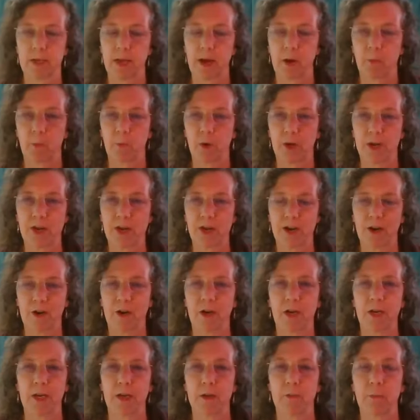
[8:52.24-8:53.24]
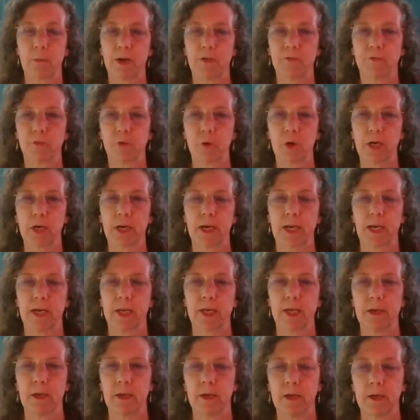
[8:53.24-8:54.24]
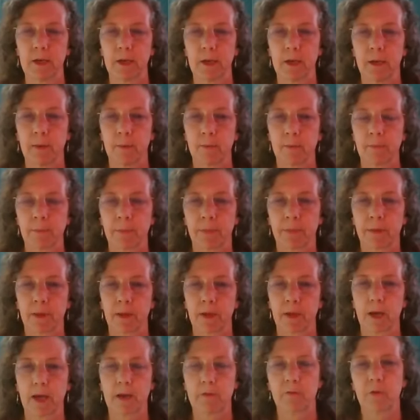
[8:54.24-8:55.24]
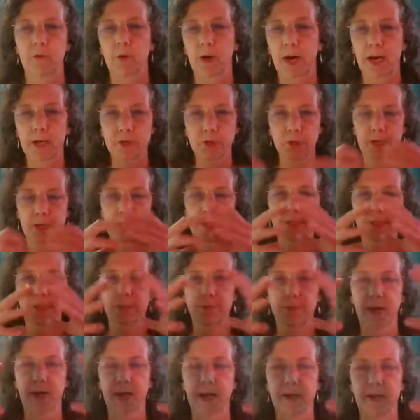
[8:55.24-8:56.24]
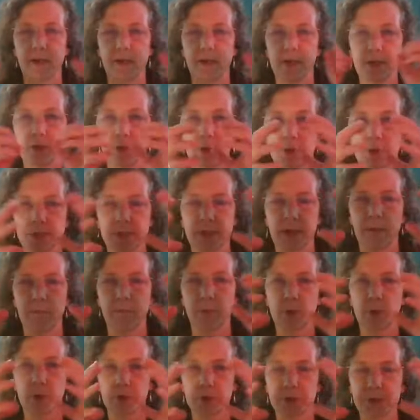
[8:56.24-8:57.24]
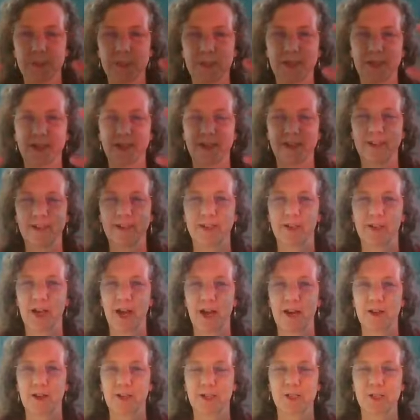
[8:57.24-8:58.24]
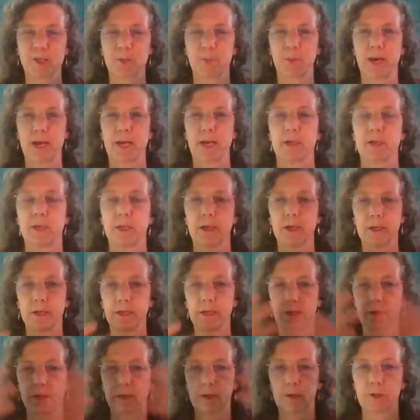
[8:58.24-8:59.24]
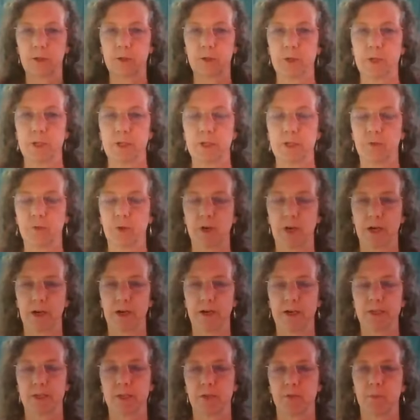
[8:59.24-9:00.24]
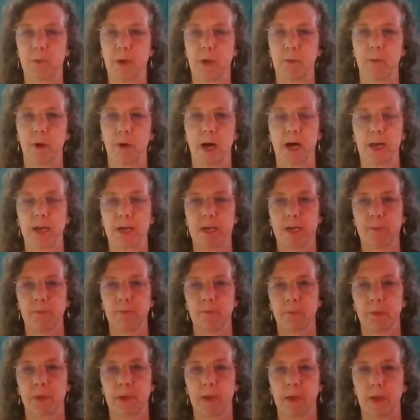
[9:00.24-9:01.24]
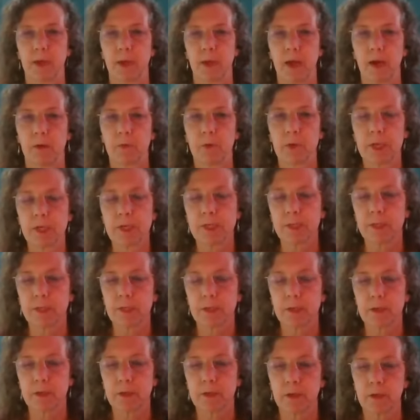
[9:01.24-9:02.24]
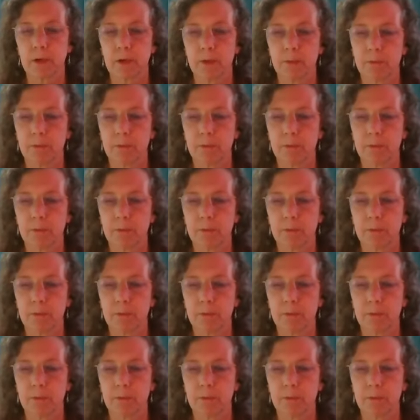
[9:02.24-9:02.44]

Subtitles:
in that one area in my forehead kind of gradually expanded. There was that pulsing and it kind of expanded and then included different areas of my body. I really didn't